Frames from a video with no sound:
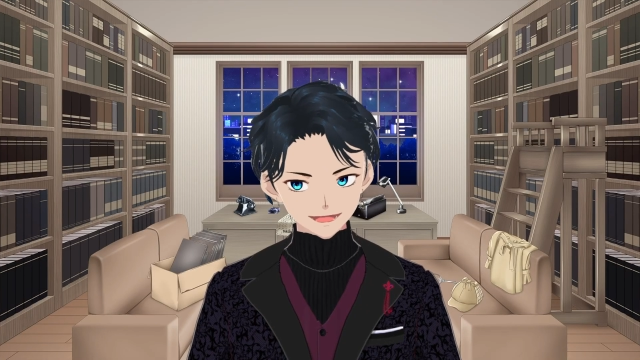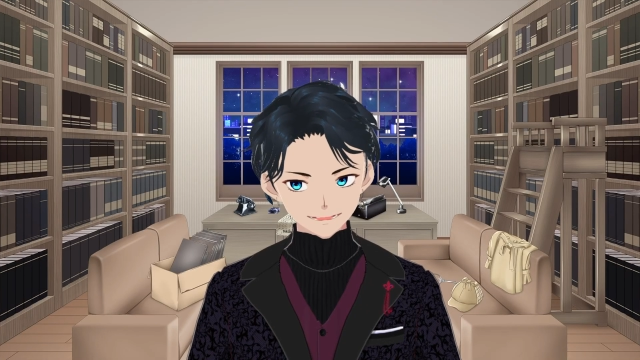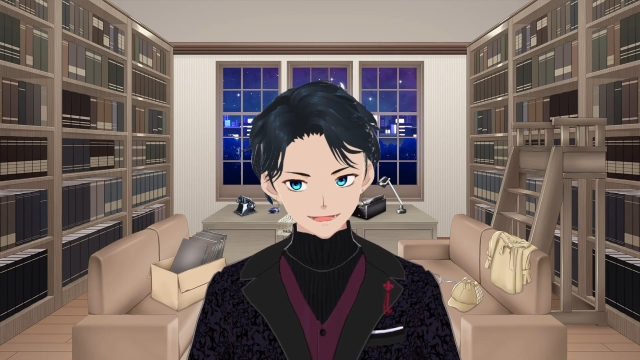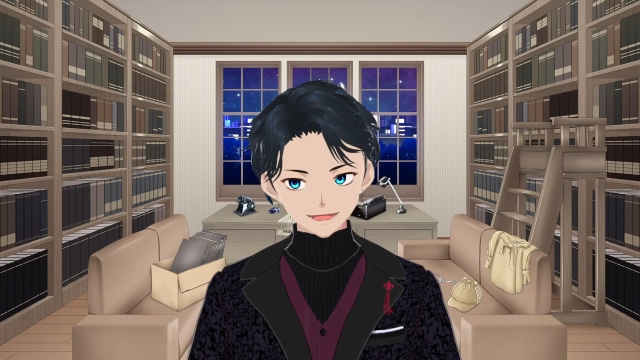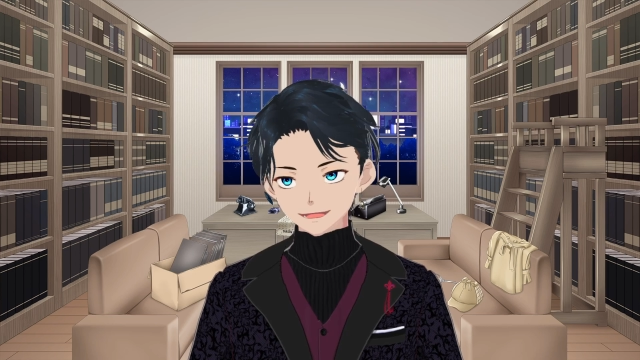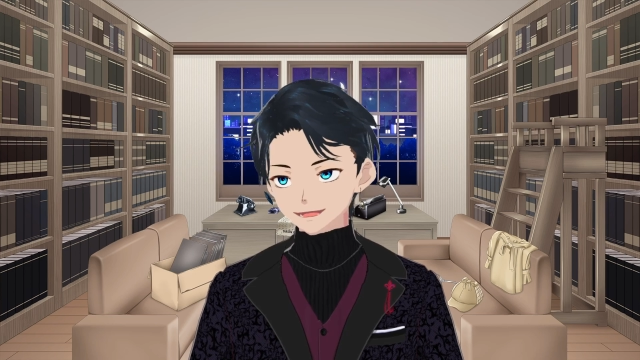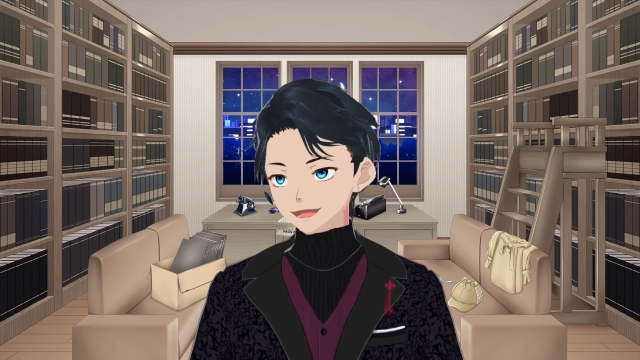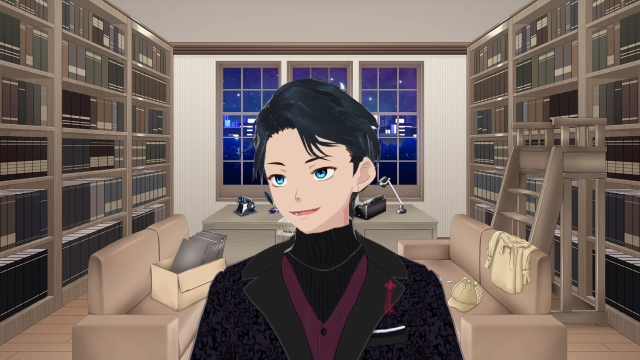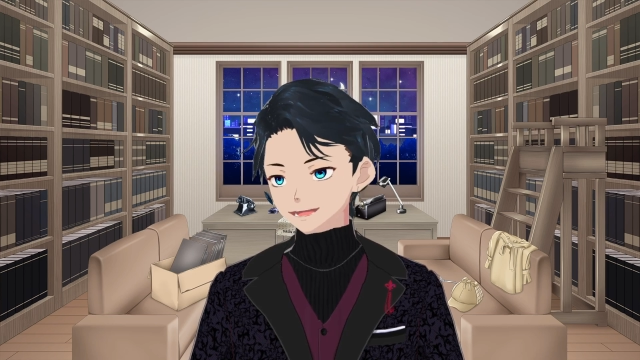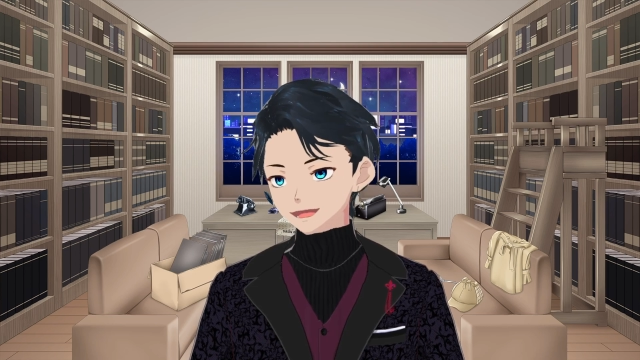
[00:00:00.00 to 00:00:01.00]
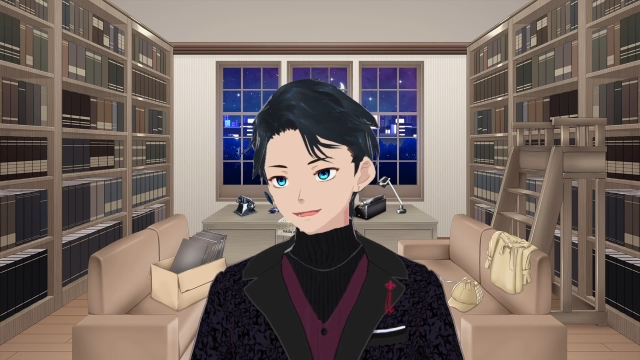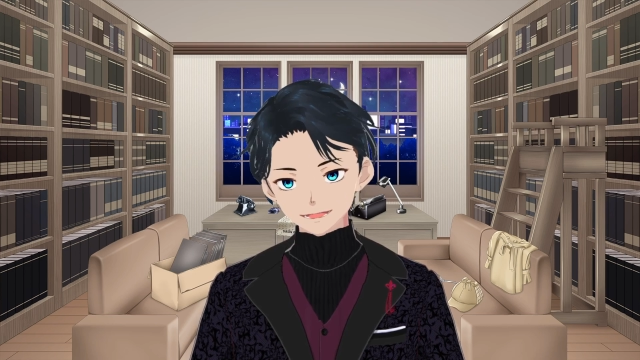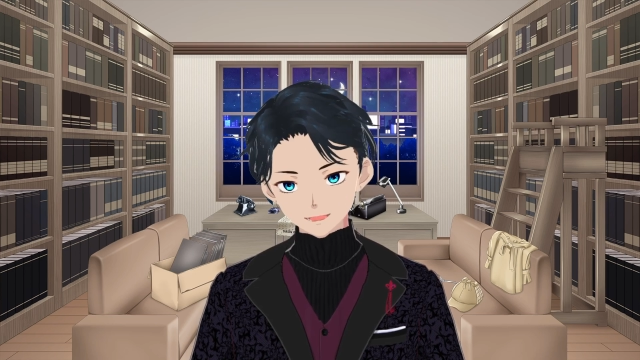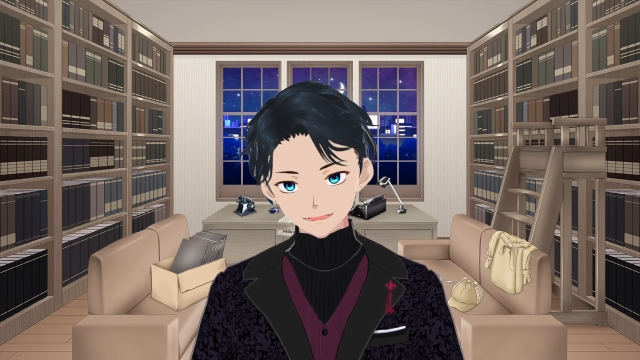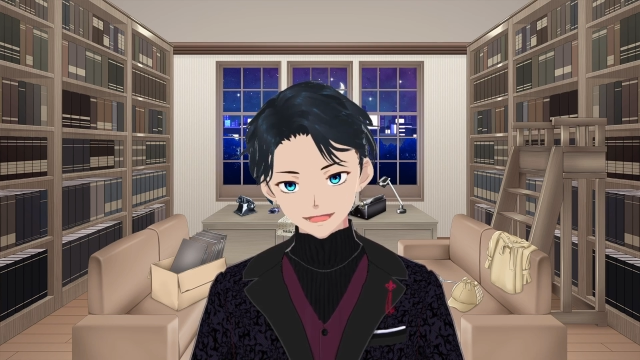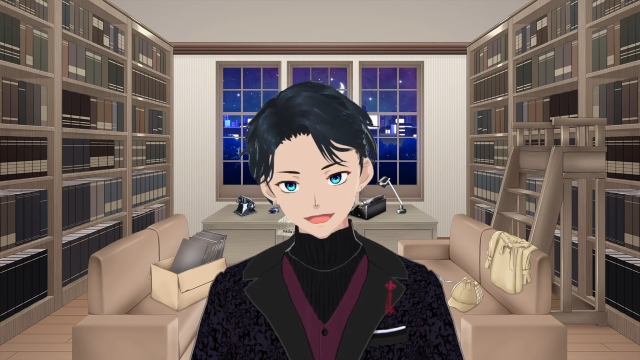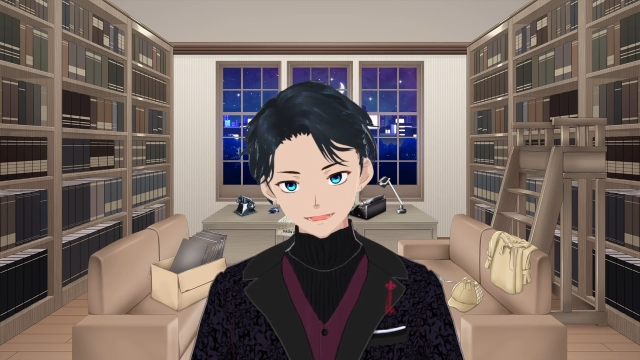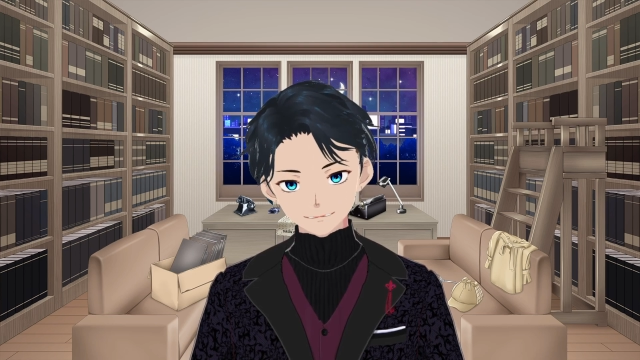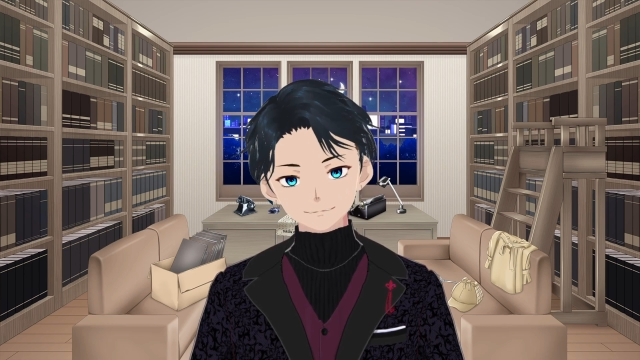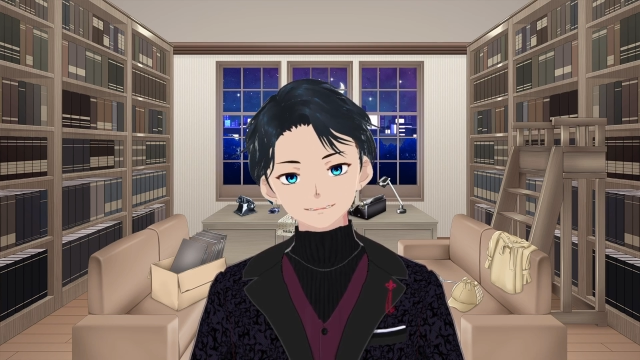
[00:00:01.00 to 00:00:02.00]
Will you be watching Bocchi the Rock?
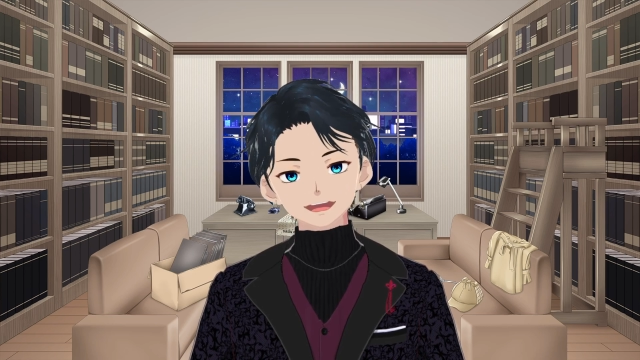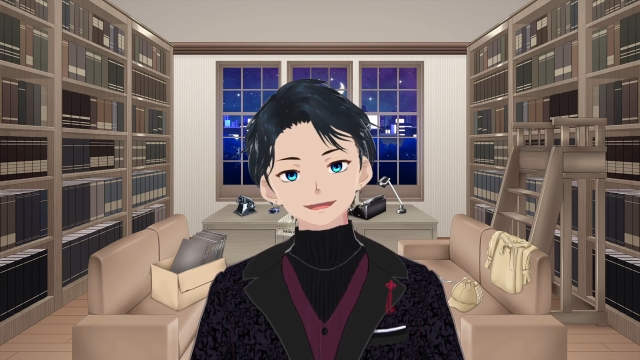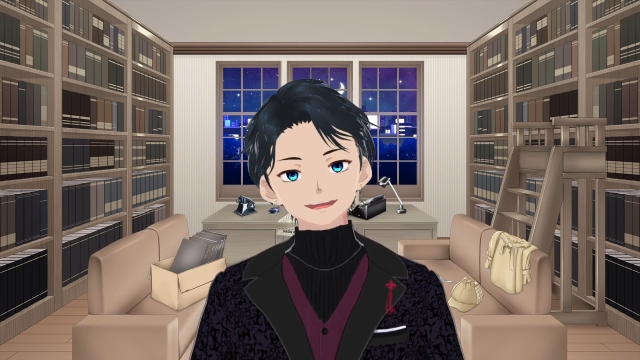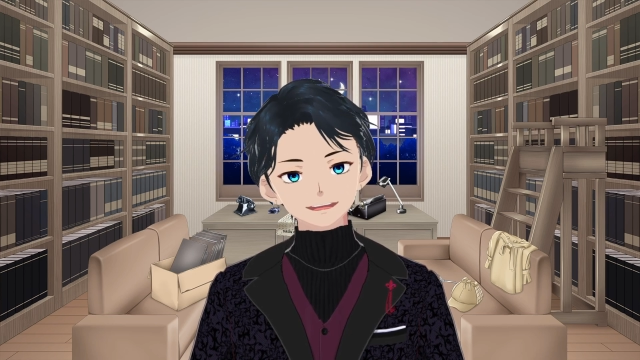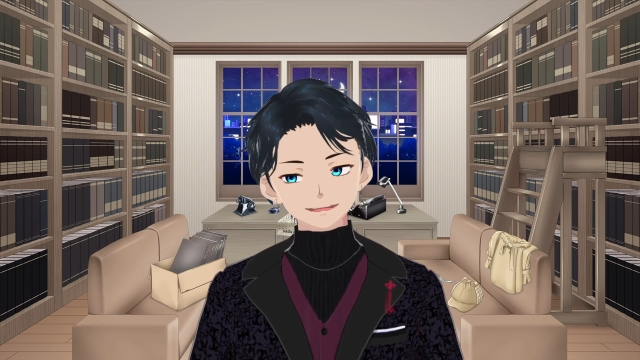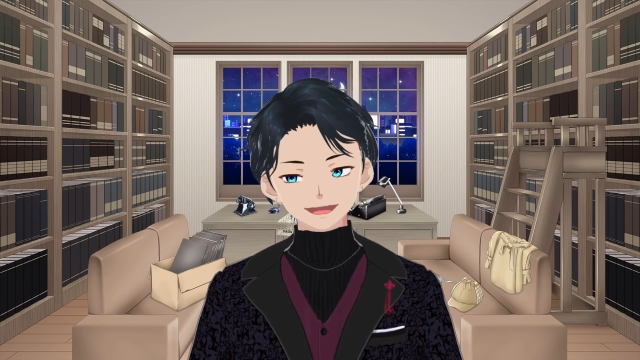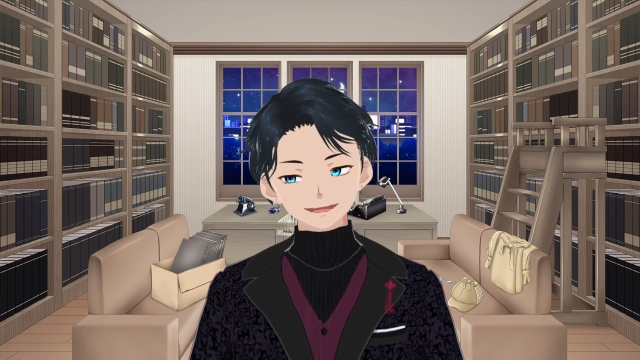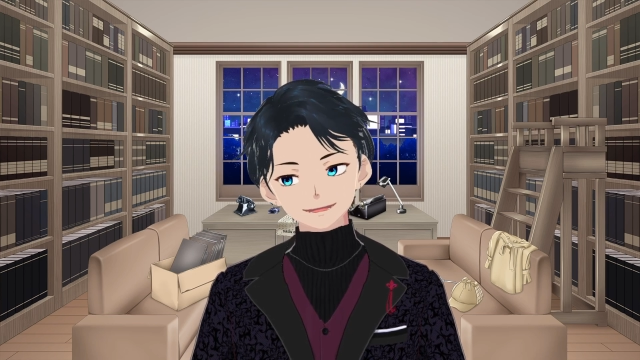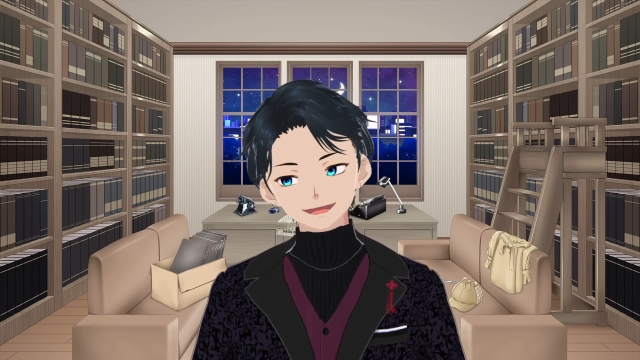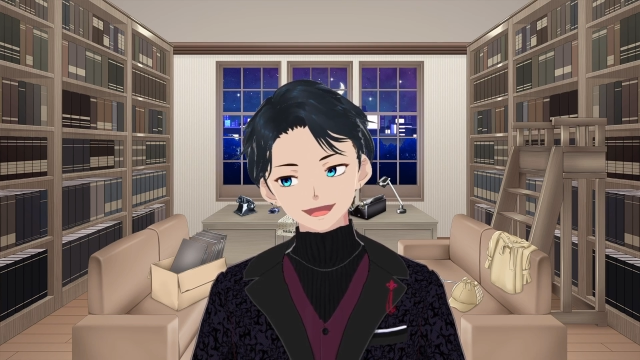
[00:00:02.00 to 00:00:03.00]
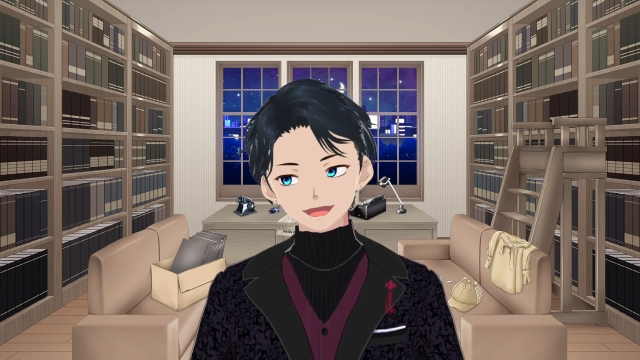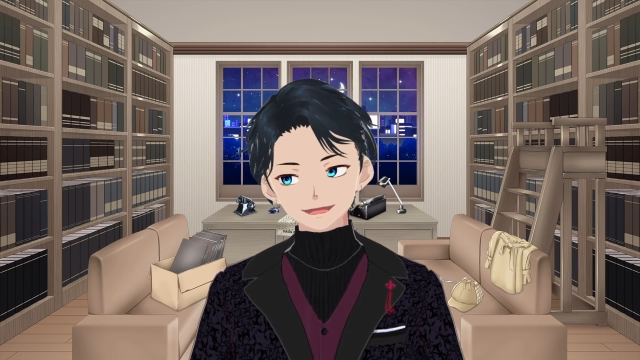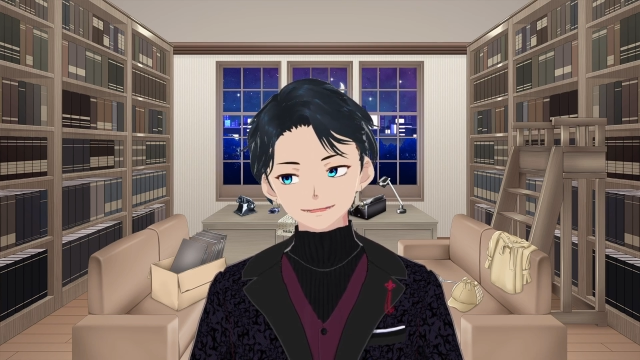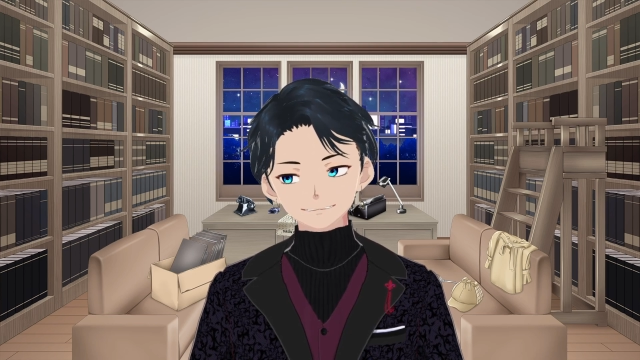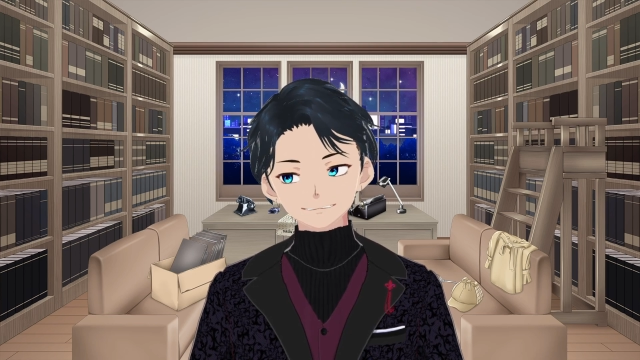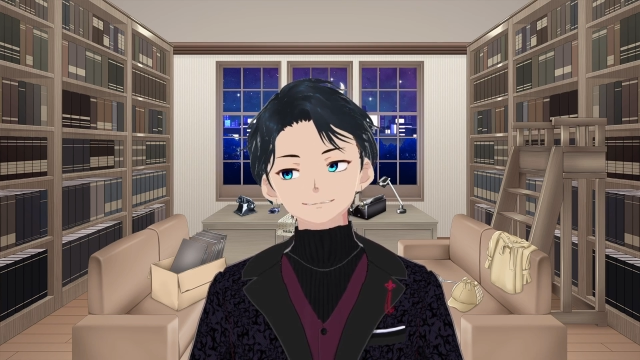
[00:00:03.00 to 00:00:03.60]
Leave it here down in the comments.